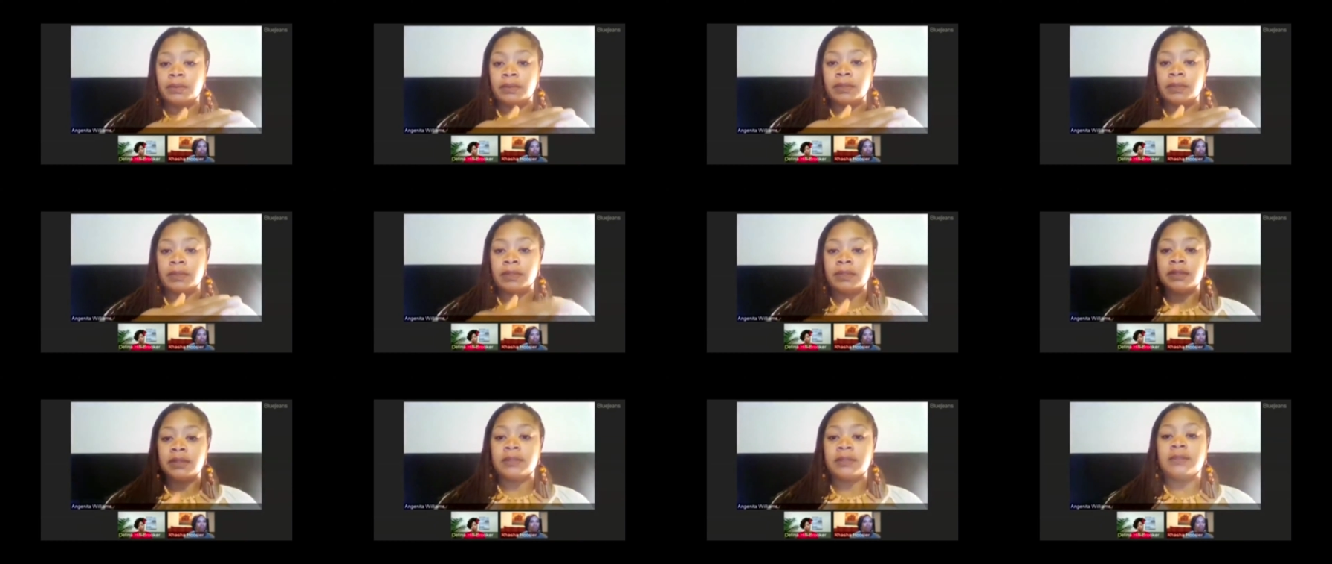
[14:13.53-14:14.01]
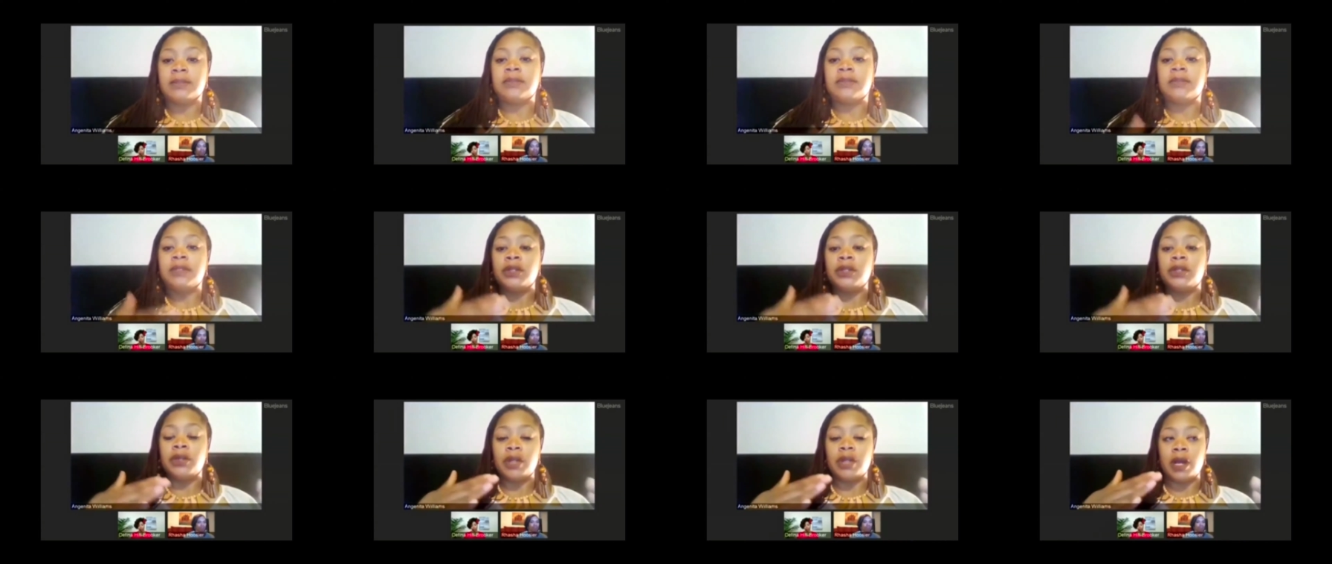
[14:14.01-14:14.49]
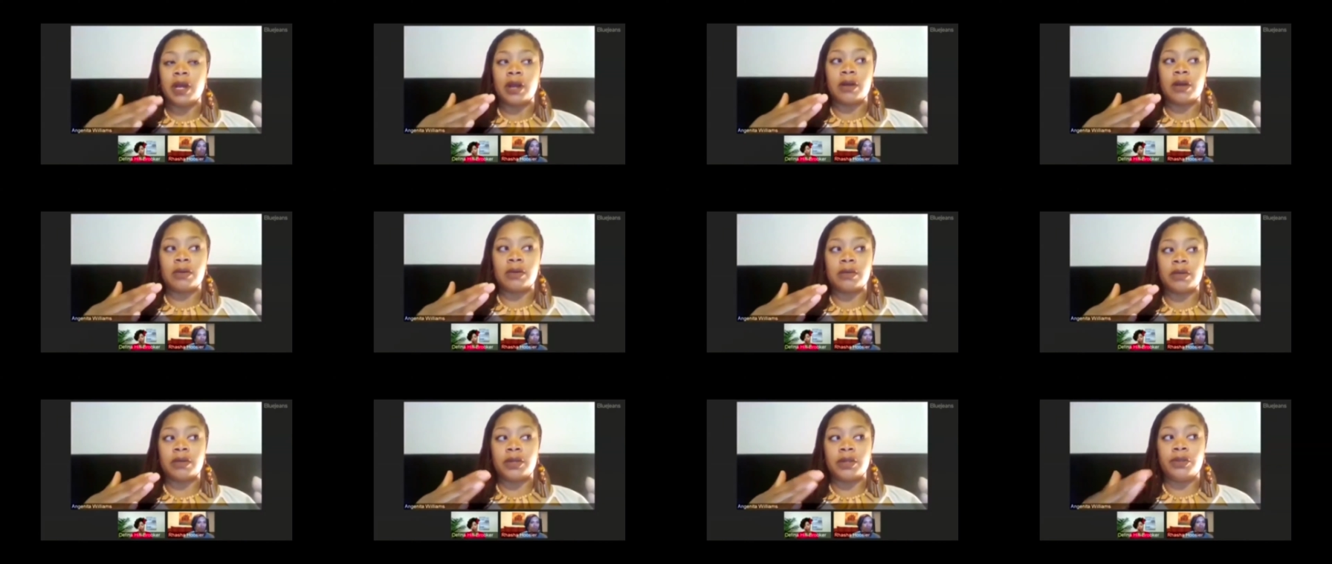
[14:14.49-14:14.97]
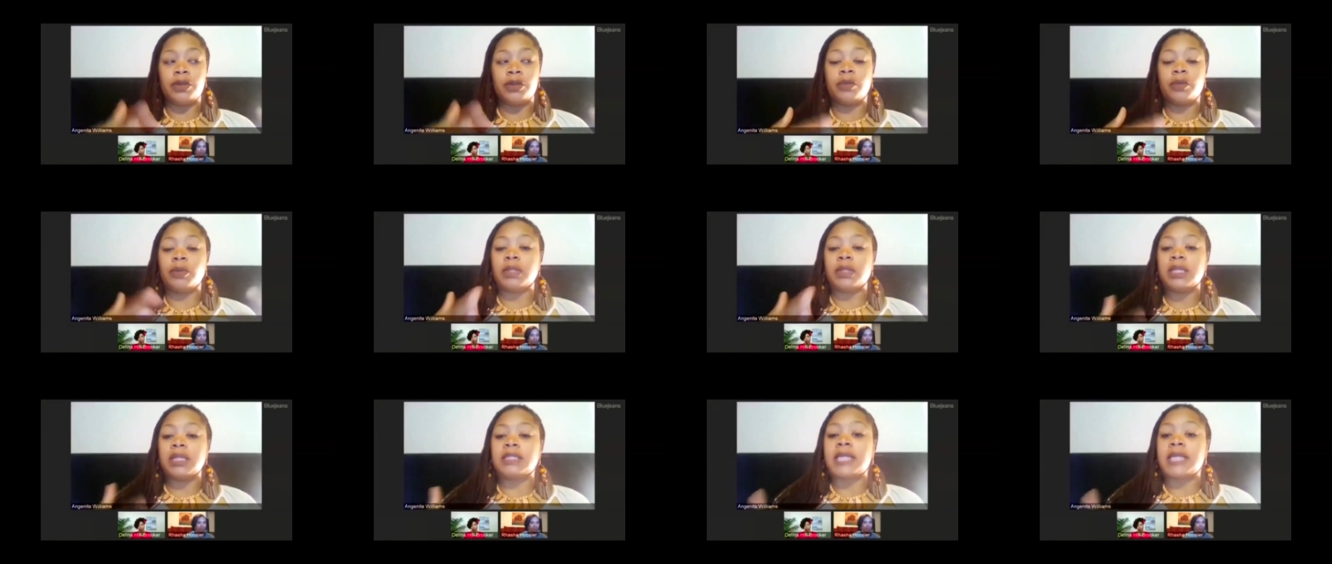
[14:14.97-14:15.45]
You didn't want
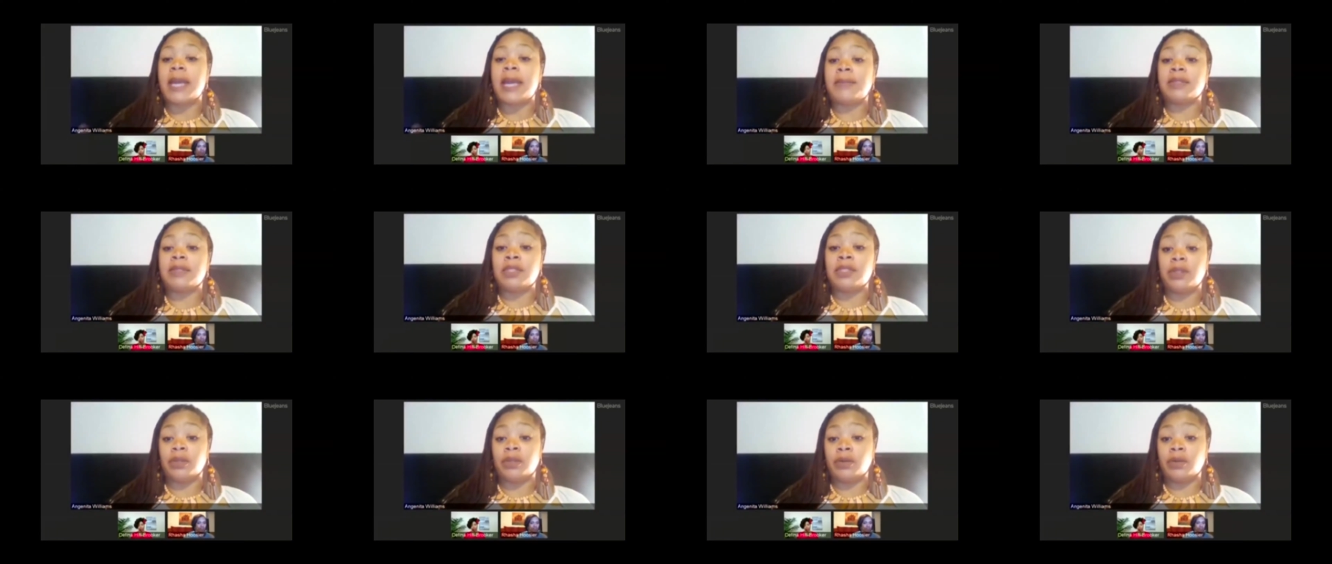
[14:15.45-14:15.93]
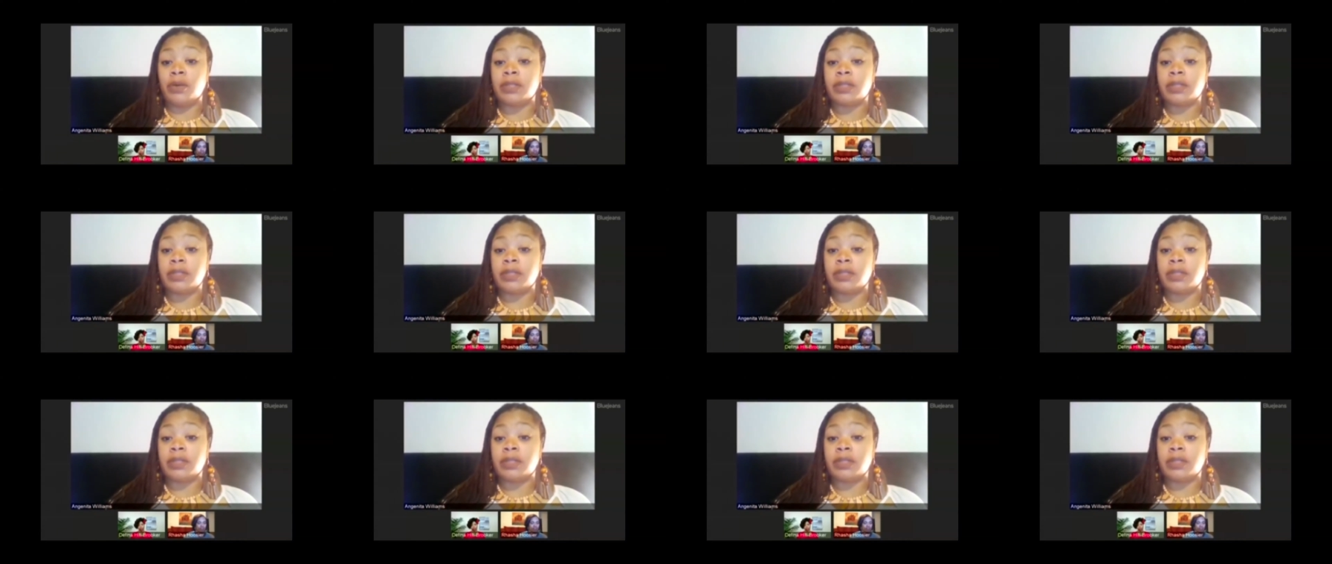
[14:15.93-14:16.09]
that to happen to your daughters,